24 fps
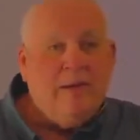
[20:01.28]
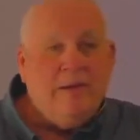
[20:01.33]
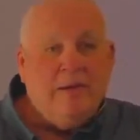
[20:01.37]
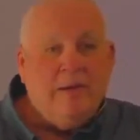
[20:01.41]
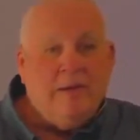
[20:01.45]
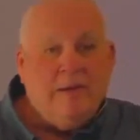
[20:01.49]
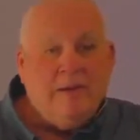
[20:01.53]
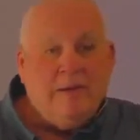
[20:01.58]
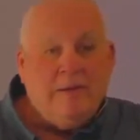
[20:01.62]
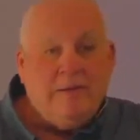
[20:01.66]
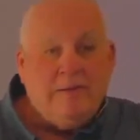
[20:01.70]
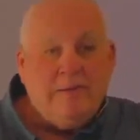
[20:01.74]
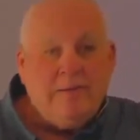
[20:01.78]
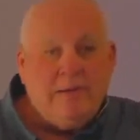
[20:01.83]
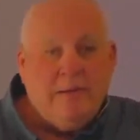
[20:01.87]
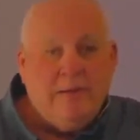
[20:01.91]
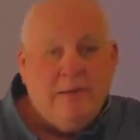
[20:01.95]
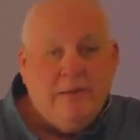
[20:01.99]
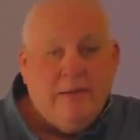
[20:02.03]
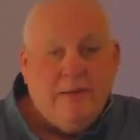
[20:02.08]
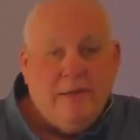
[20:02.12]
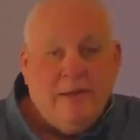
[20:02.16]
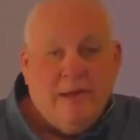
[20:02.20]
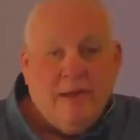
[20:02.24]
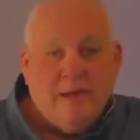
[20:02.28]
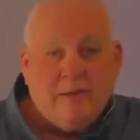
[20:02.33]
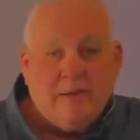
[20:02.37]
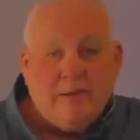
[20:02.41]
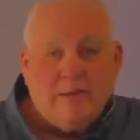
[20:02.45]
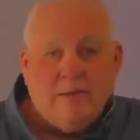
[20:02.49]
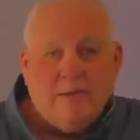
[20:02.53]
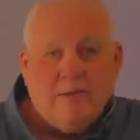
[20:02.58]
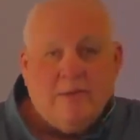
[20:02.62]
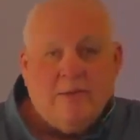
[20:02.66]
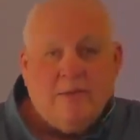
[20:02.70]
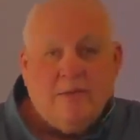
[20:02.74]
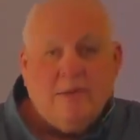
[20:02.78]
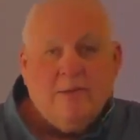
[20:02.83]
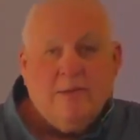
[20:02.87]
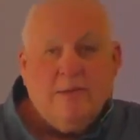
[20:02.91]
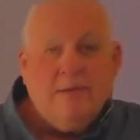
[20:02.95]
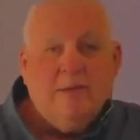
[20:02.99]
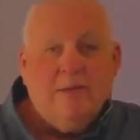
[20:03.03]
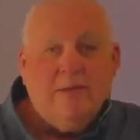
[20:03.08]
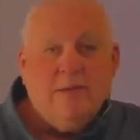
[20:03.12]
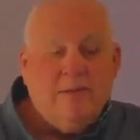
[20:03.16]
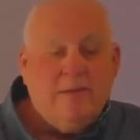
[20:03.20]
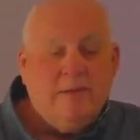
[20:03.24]
and saying, next, Lord,
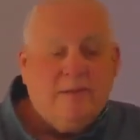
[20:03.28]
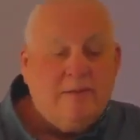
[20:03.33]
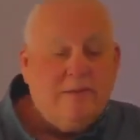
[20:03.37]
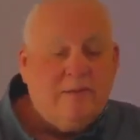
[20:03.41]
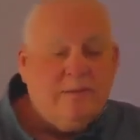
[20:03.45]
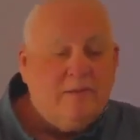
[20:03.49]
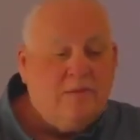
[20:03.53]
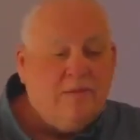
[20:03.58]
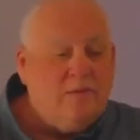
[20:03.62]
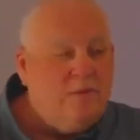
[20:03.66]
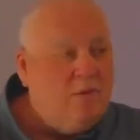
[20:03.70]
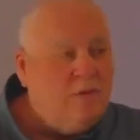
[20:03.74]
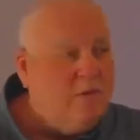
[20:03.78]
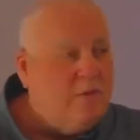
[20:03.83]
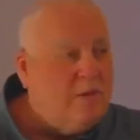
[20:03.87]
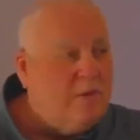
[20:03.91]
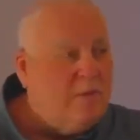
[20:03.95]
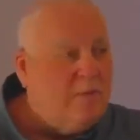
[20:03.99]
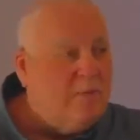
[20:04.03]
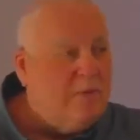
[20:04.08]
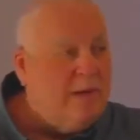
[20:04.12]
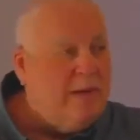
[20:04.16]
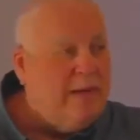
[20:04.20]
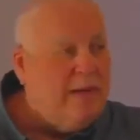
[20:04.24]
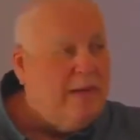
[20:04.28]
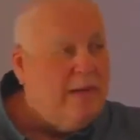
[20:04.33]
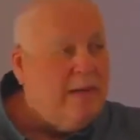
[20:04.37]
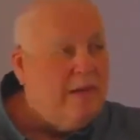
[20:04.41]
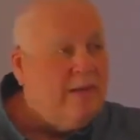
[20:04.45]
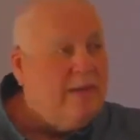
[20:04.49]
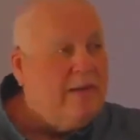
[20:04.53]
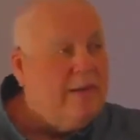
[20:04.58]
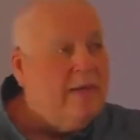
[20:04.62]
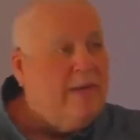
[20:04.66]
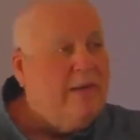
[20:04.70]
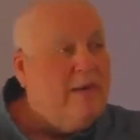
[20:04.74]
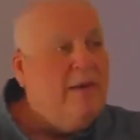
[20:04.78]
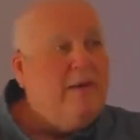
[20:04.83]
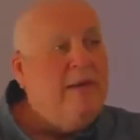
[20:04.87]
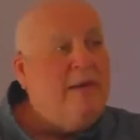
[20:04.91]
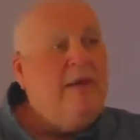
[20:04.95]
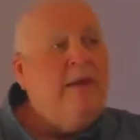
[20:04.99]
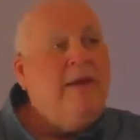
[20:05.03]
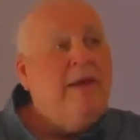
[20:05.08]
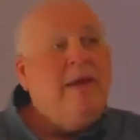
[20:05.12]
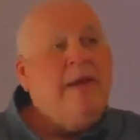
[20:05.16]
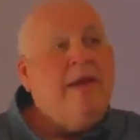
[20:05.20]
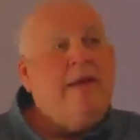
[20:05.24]
this is your plan.
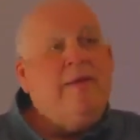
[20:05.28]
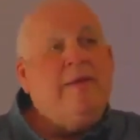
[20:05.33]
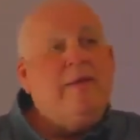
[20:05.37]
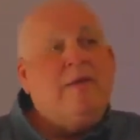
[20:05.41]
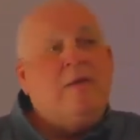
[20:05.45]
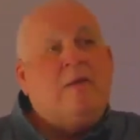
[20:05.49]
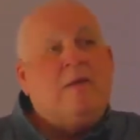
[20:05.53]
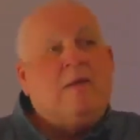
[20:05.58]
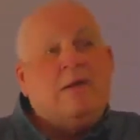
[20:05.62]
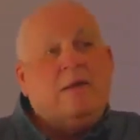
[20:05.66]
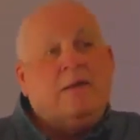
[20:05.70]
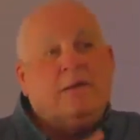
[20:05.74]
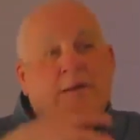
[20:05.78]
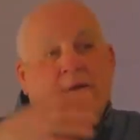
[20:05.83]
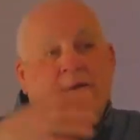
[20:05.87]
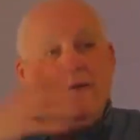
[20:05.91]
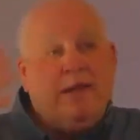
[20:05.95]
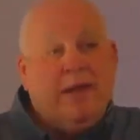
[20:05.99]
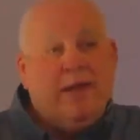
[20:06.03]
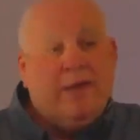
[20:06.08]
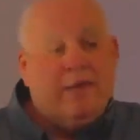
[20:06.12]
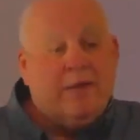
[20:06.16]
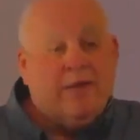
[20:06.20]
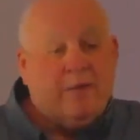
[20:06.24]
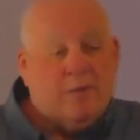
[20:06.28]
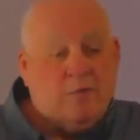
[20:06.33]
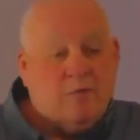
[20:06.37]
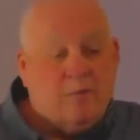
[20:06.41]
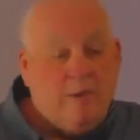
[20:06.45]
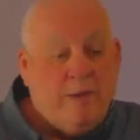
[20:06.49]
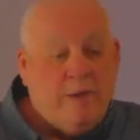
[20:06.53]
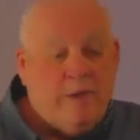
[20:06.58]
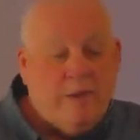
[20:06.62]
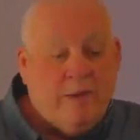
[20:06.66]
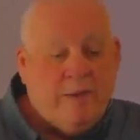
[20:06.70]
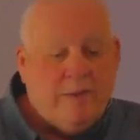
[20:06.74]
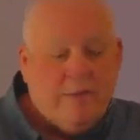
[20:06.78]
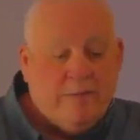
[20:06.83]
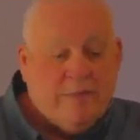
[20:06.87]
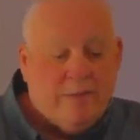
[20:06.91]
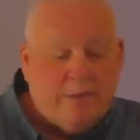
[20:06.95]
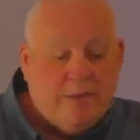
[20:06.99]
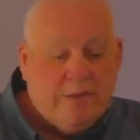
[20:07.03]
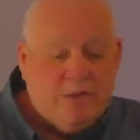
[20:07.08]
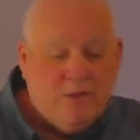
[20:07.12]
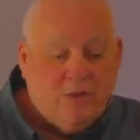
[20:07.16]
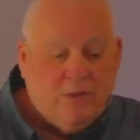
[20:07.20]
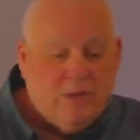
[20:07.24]
And then all together we can
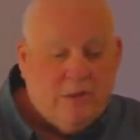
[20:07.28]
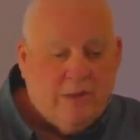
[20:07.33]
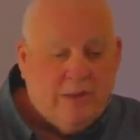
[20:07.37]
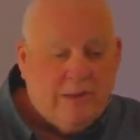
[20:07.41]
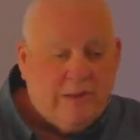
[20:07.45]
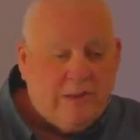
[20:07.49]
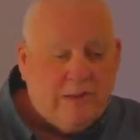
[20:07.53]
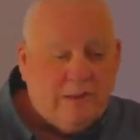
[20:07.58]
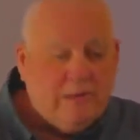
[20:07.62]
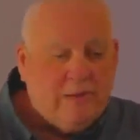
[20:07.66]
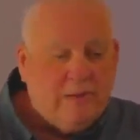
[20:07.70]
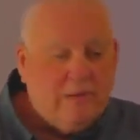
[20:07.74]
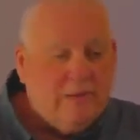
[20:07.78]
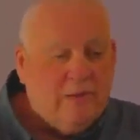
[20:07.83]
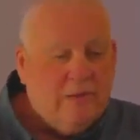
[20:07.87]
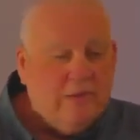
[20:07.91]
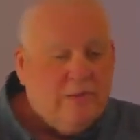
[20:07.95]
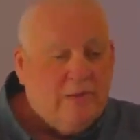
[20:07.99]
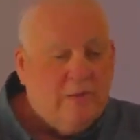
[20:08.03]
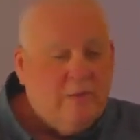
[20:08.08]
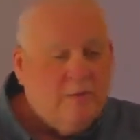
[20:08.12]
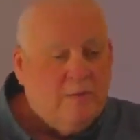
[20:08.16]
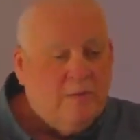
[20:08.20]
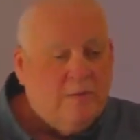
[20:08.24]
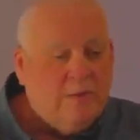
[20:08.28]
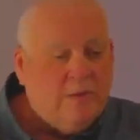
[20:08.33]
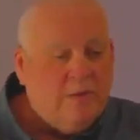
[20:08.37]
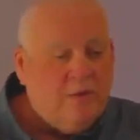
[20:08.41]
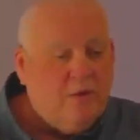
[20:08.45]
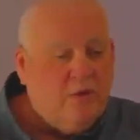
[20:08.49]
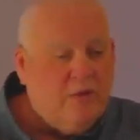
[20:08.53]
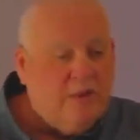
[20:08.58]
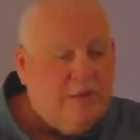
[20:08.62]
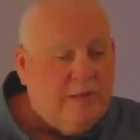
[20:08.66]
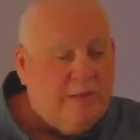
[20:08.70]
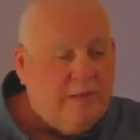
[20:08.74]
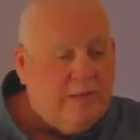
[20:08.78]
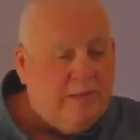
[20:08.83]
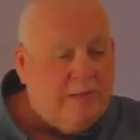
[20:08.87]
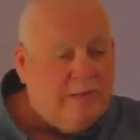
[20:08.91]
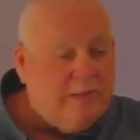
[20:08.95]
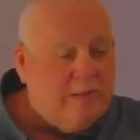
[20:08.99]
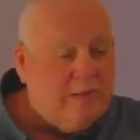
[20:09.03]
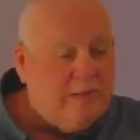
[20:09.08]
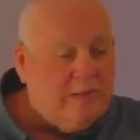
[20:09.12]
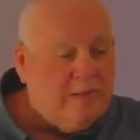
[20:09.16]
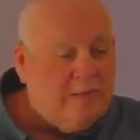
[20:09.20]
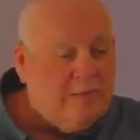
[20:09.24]
rejoice with
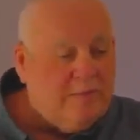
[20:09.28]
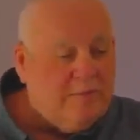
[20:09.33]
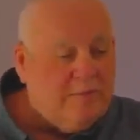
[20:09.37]
Jesus.